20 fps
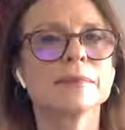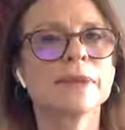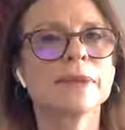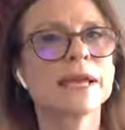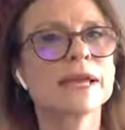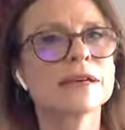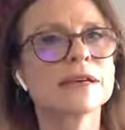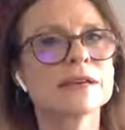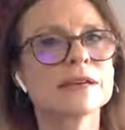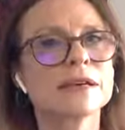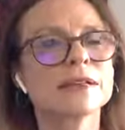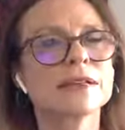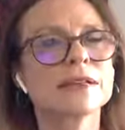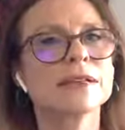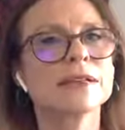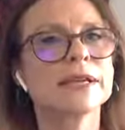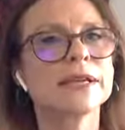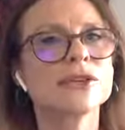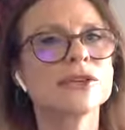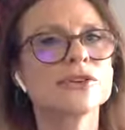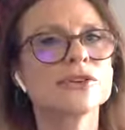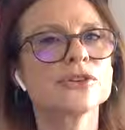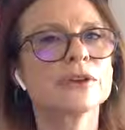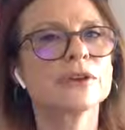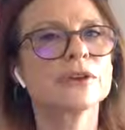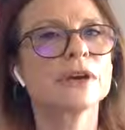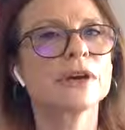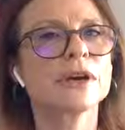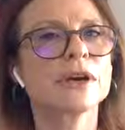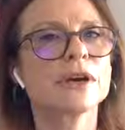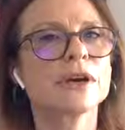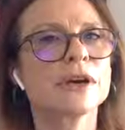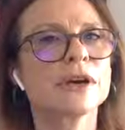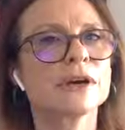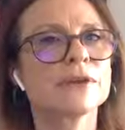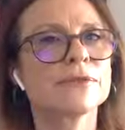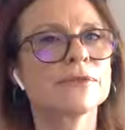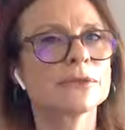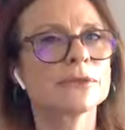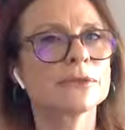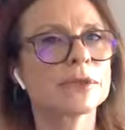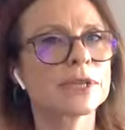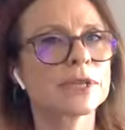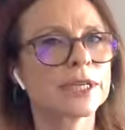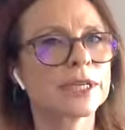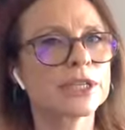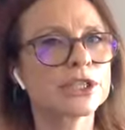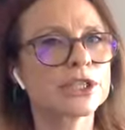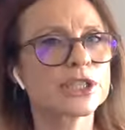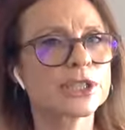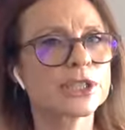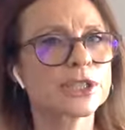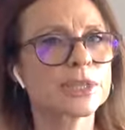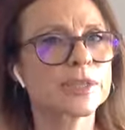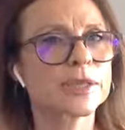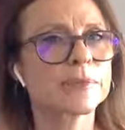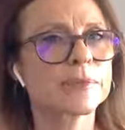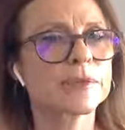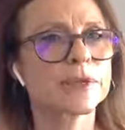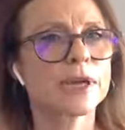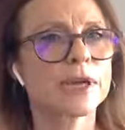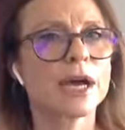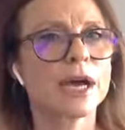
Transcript: it banks on the nature of the relationship.